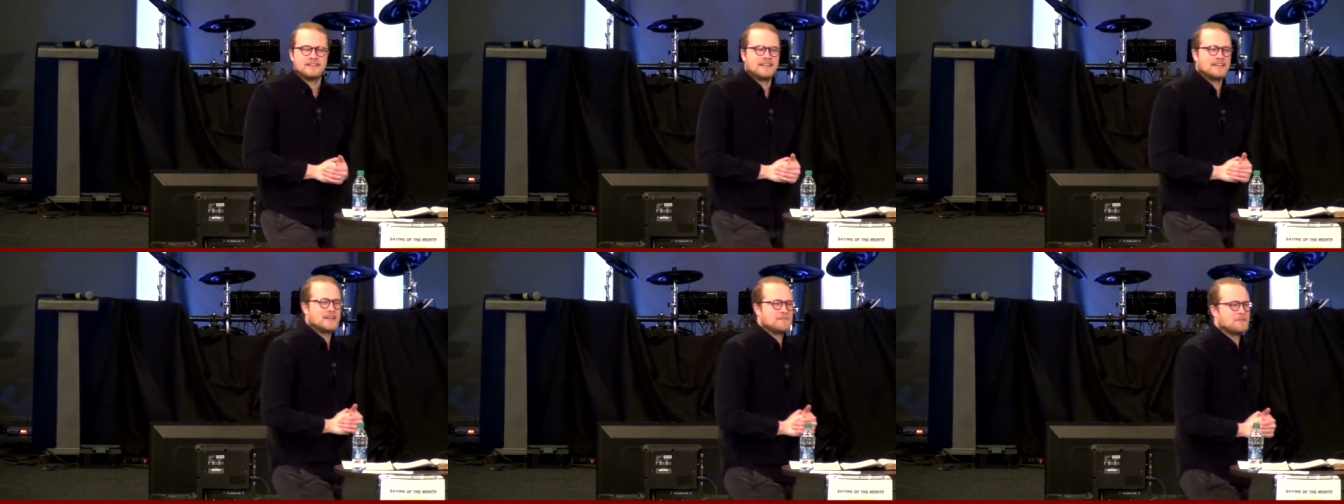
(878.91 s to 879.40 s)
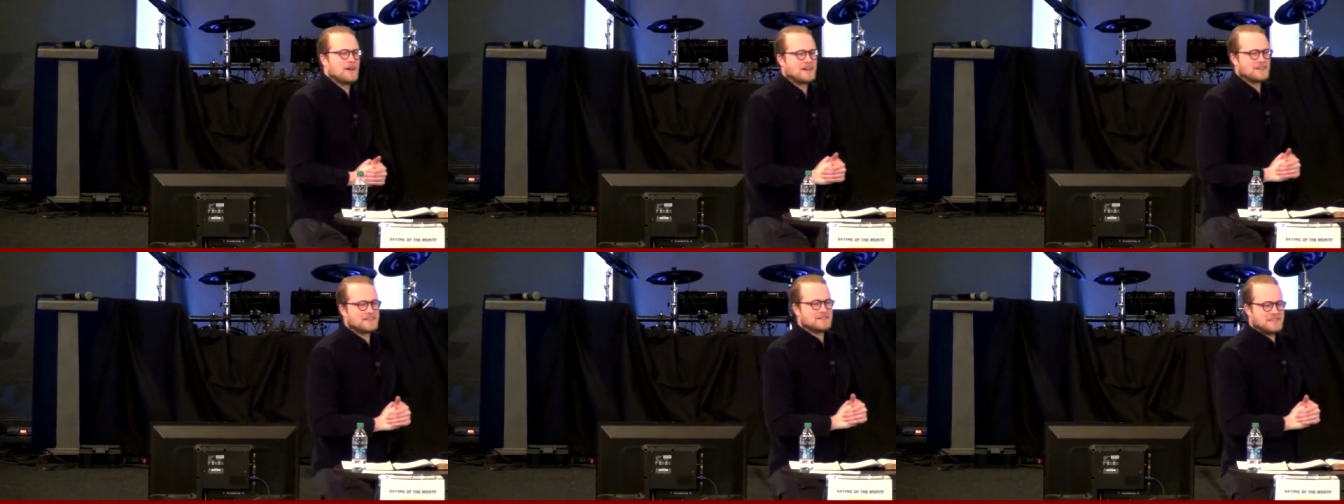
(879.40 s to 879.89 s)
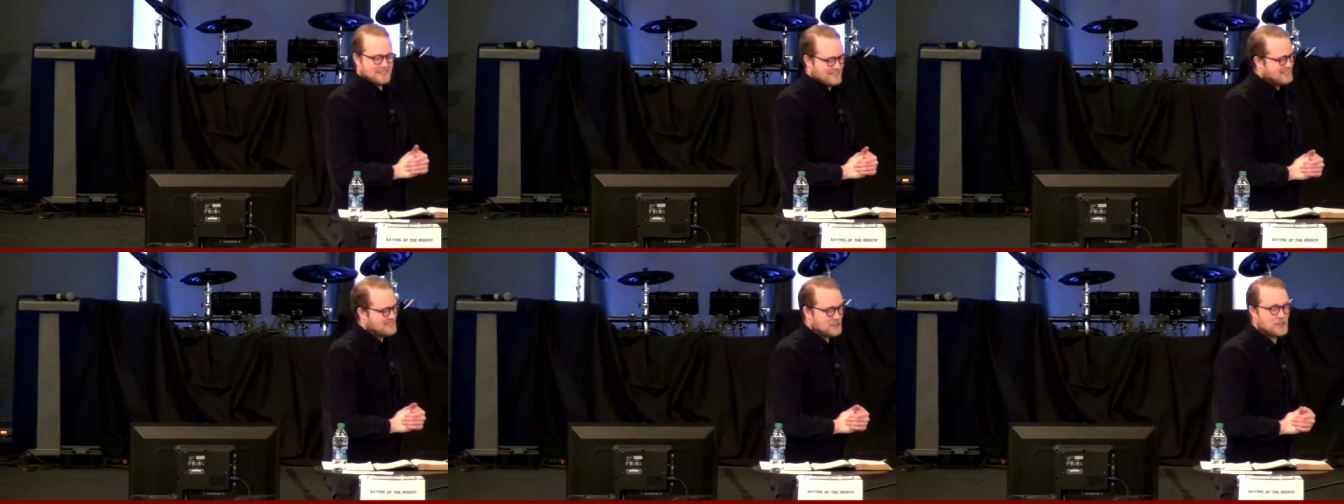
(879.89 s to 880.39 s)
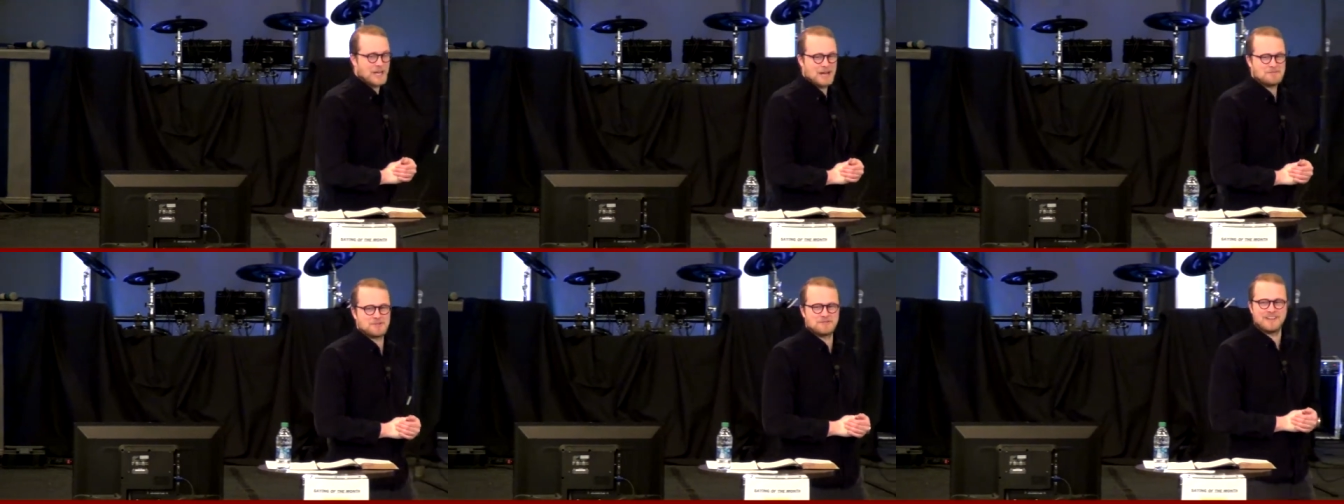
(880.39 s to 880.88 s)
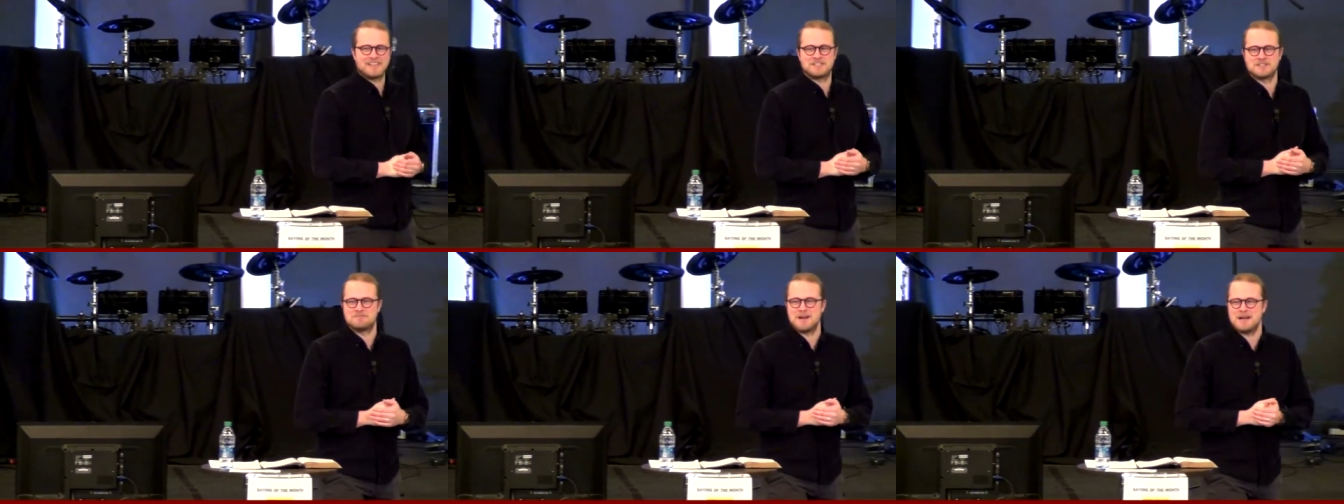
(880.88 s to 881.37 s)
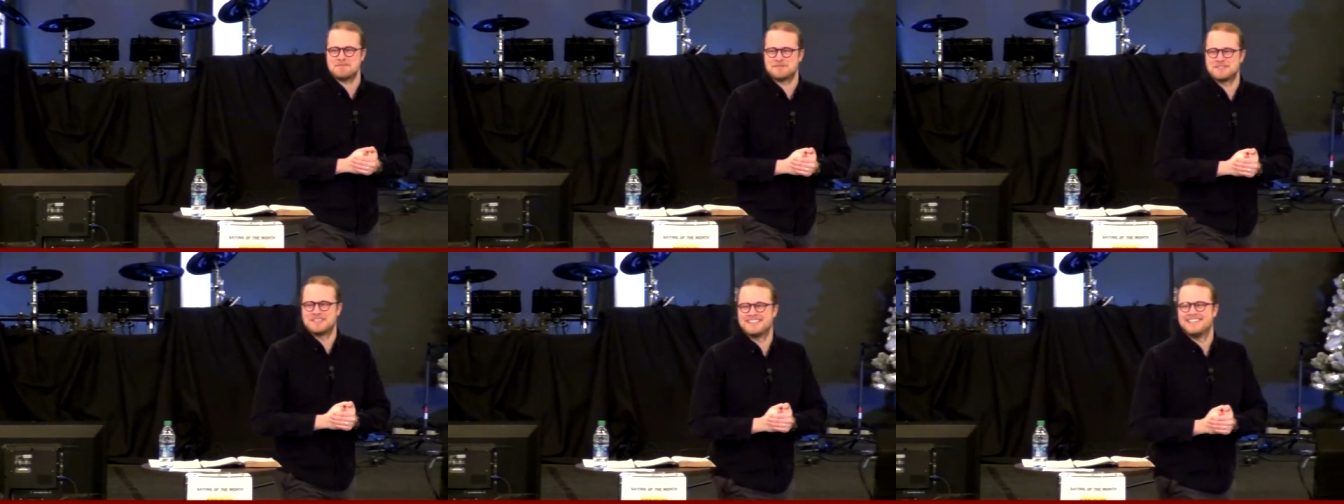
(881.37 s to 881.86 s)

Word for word: And I'm like, It's a good observation, Pops.